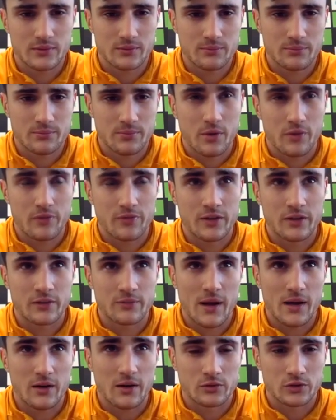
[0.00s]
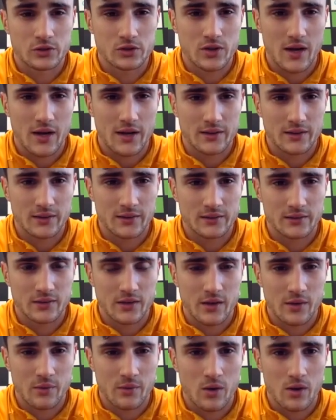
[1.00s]
put things back on track and
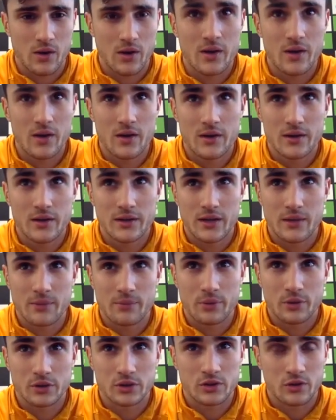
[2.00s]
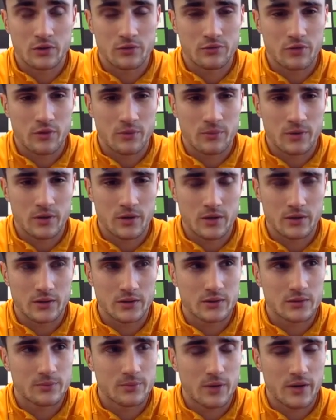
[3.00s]
uh, what keep pushing on from the
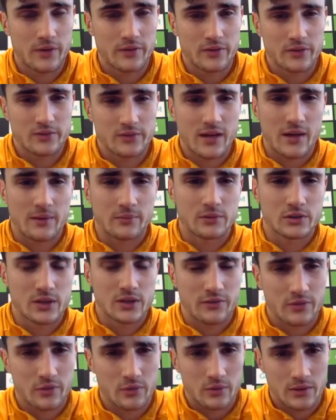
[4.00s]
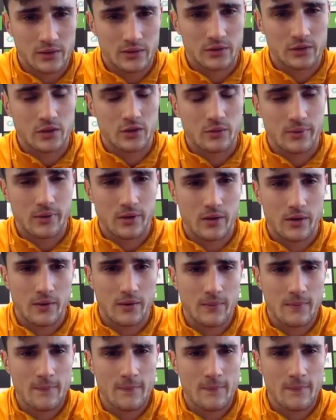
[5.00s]
previous games, Sheffield and QPR.